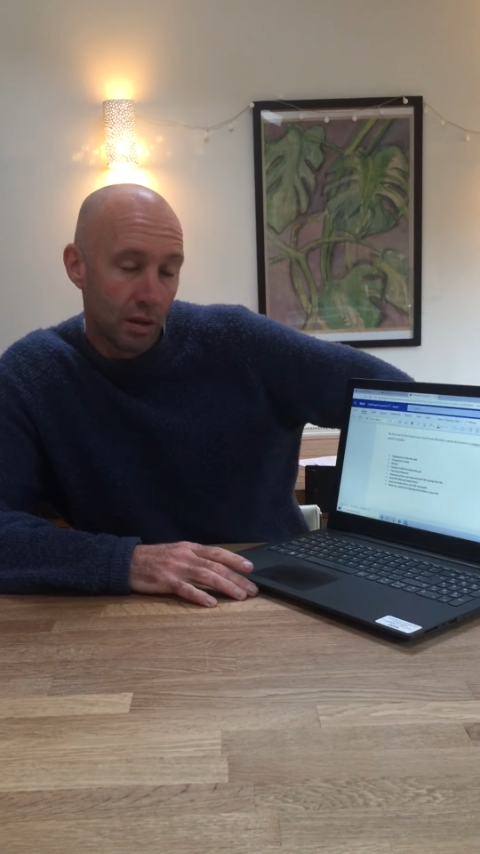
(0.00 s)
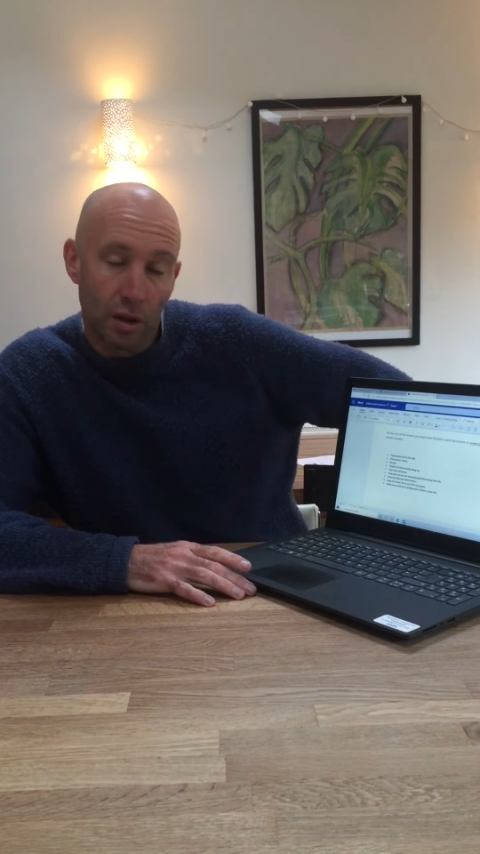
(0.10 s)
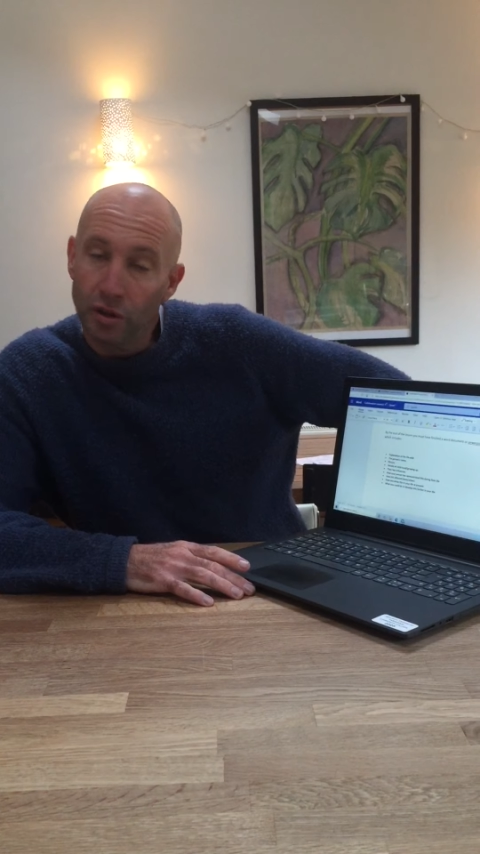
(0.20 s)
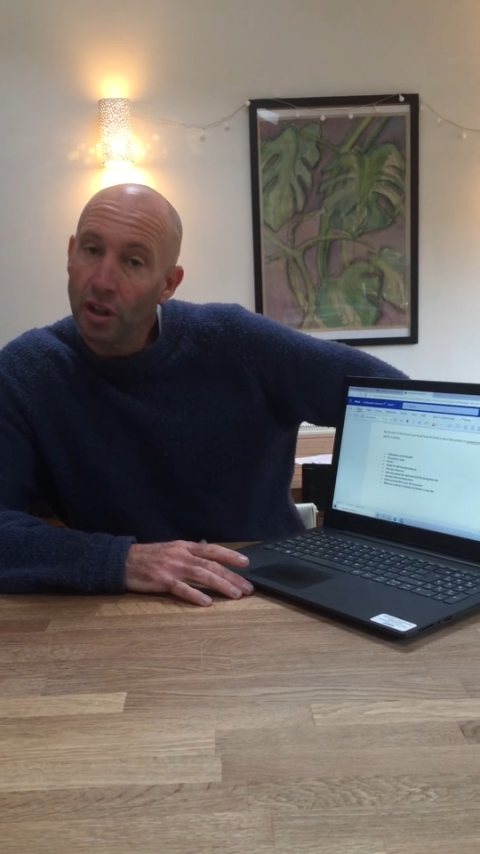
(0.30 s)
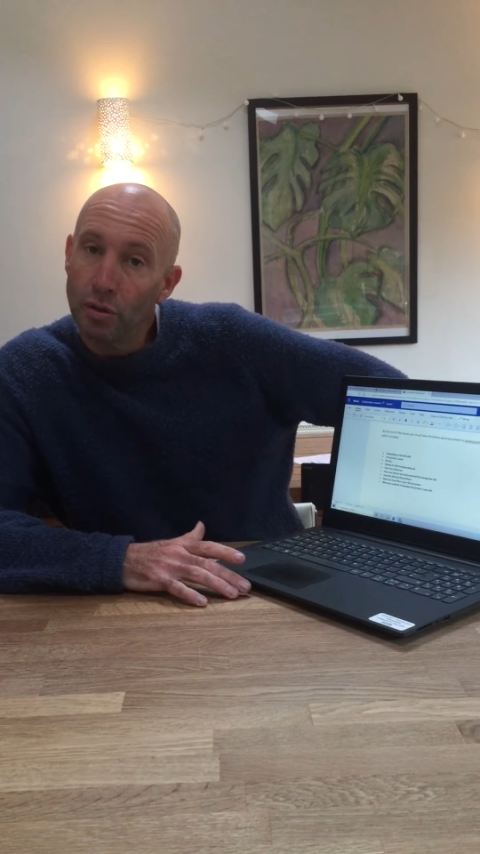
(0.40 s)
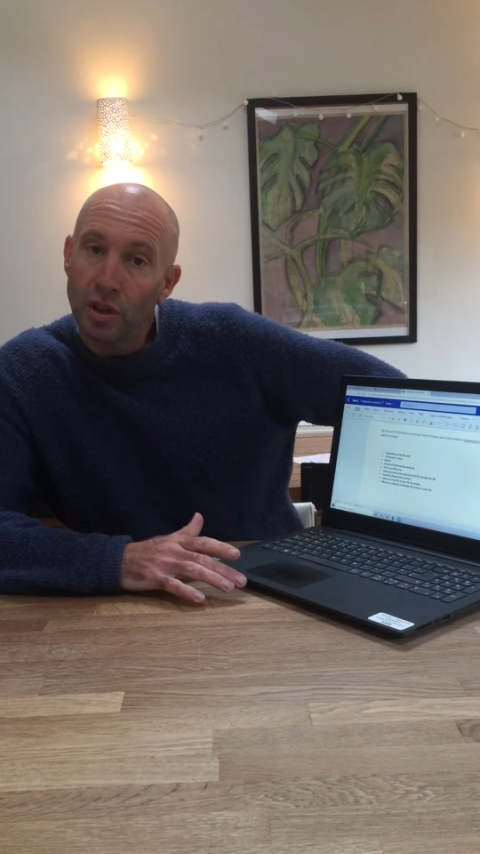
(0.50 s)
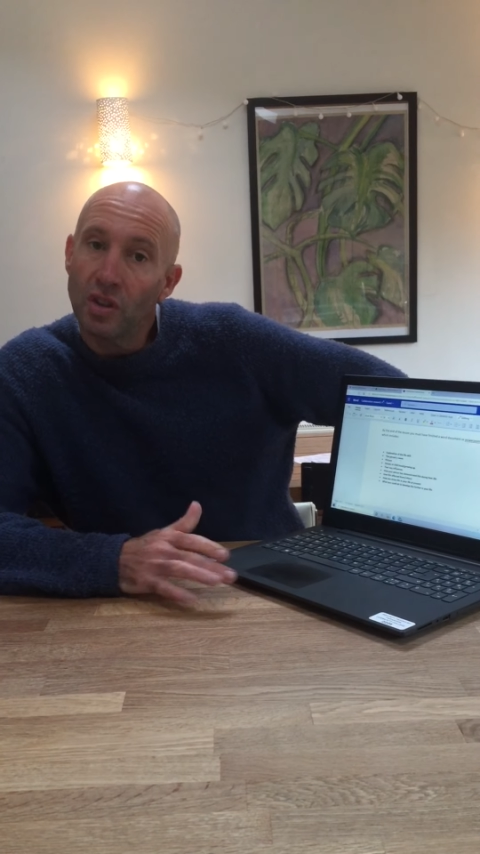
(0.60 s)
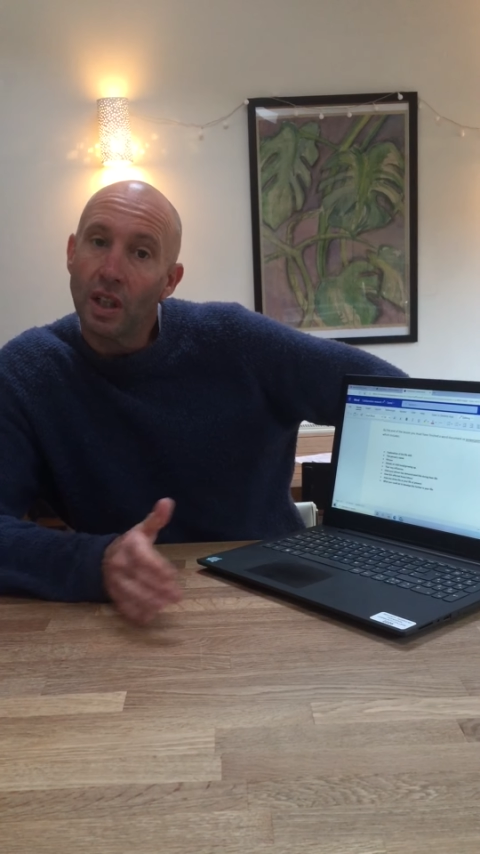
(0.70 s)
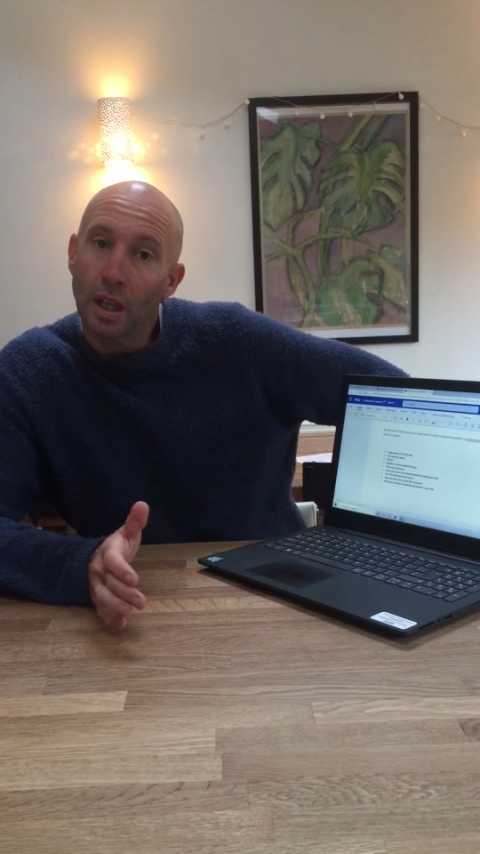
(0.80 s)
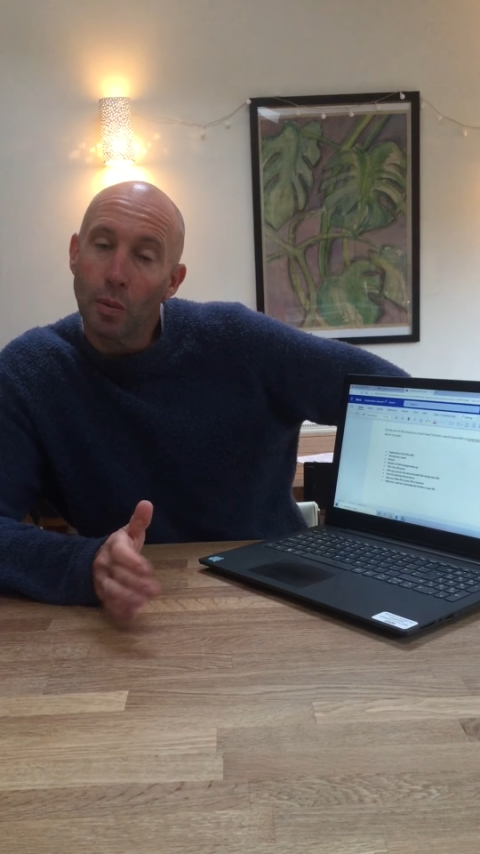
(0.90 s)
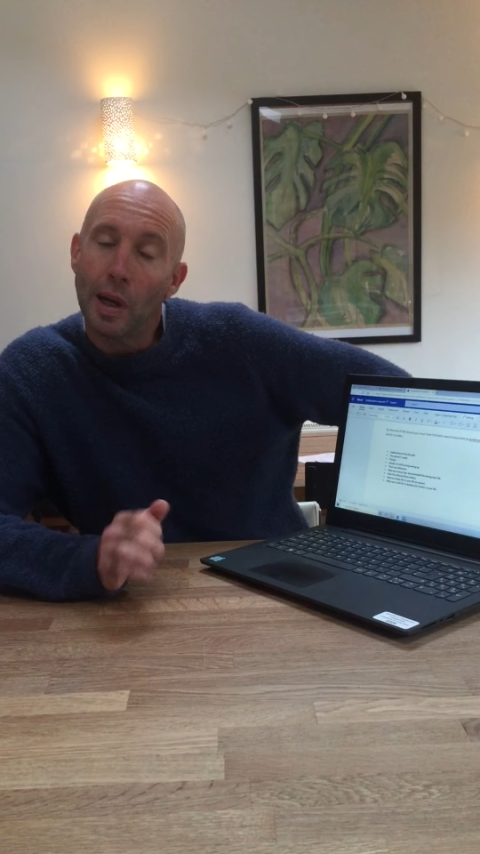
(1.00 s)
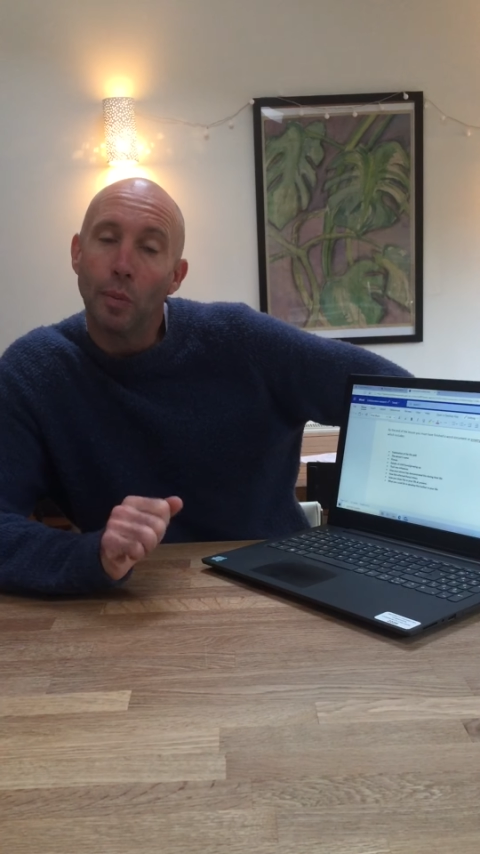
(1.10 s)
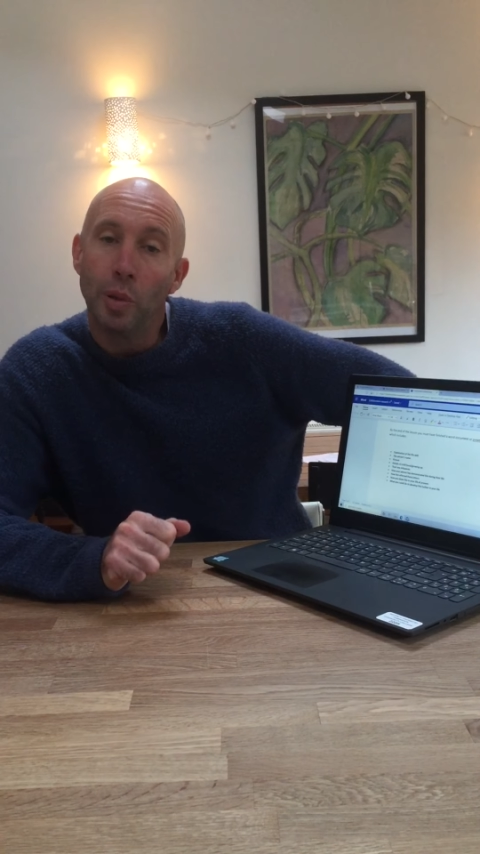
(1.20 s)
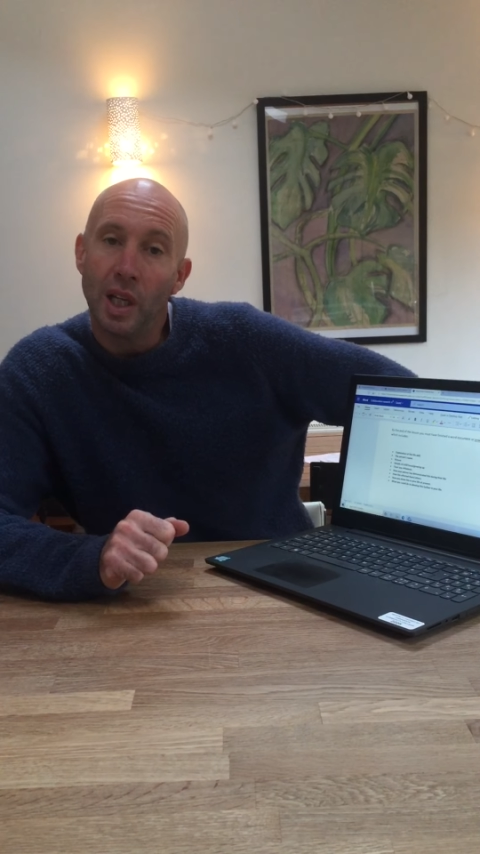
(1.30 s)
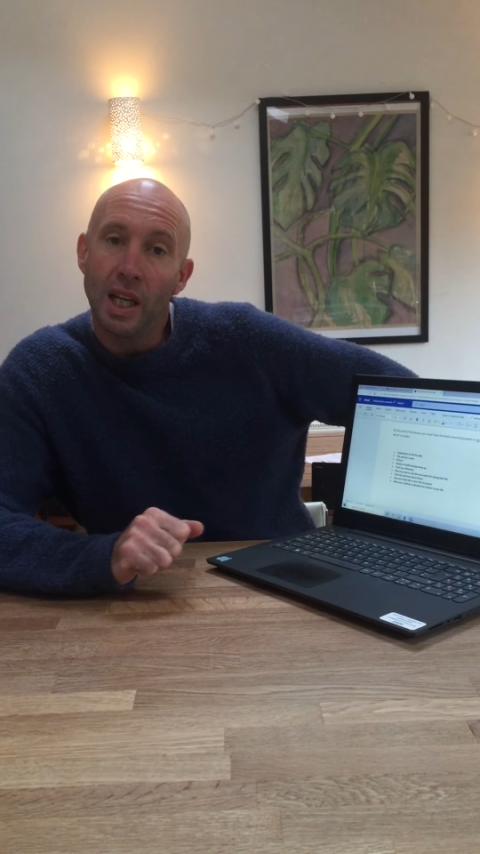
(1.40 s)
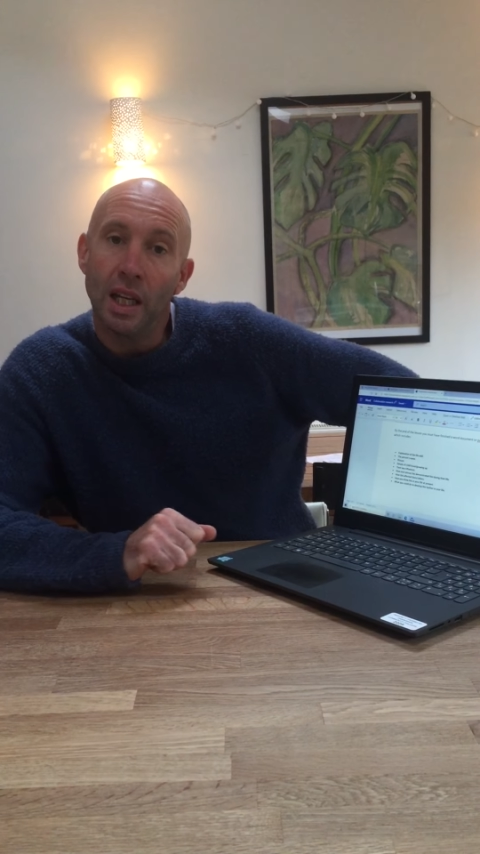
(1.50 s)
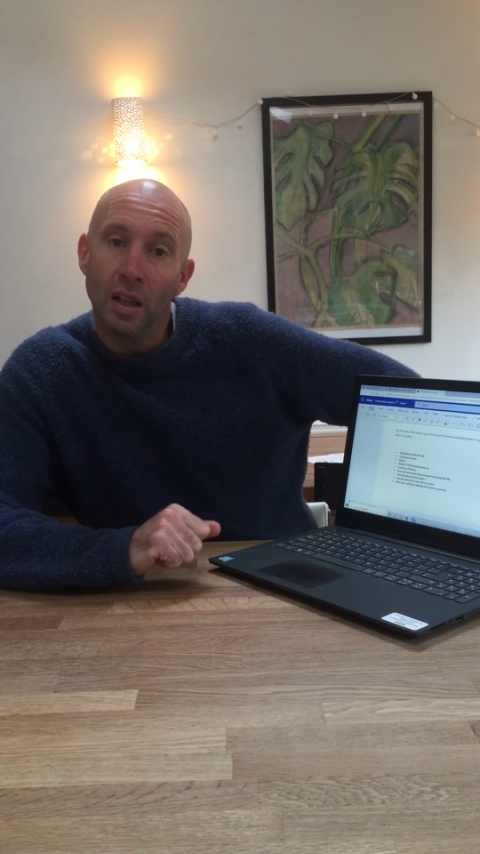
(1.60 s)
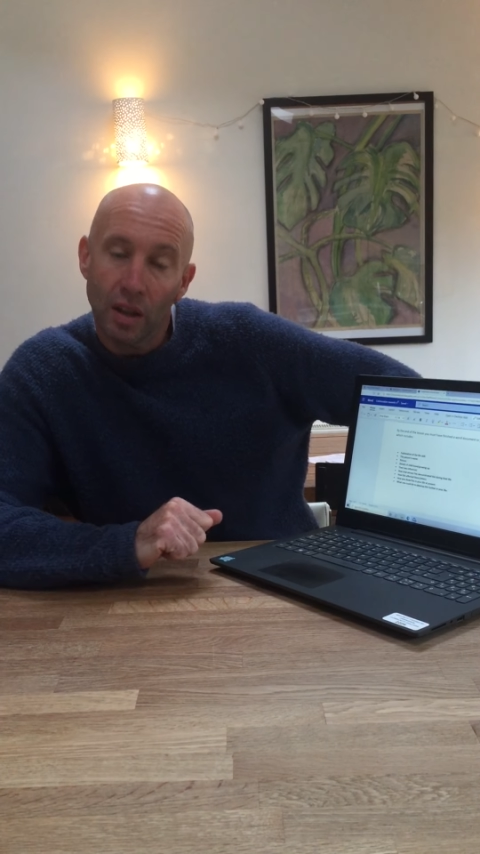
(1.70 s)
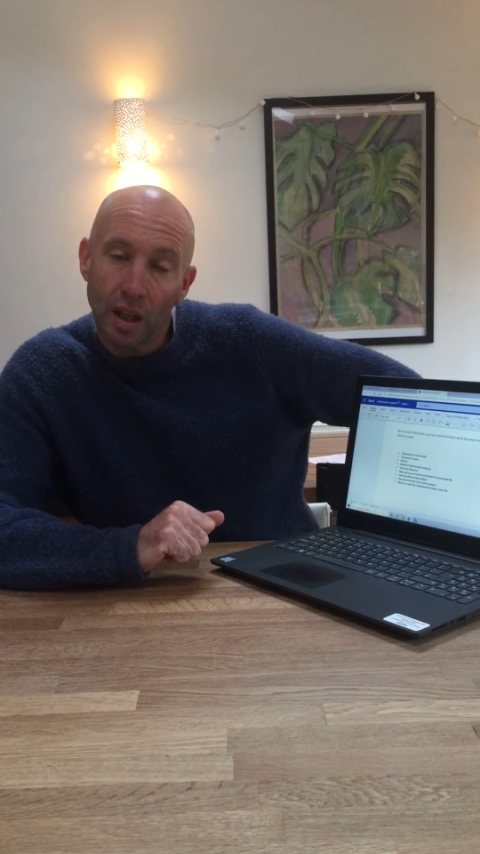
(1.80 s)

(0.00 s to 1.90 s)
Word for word: Not don't just think about PE.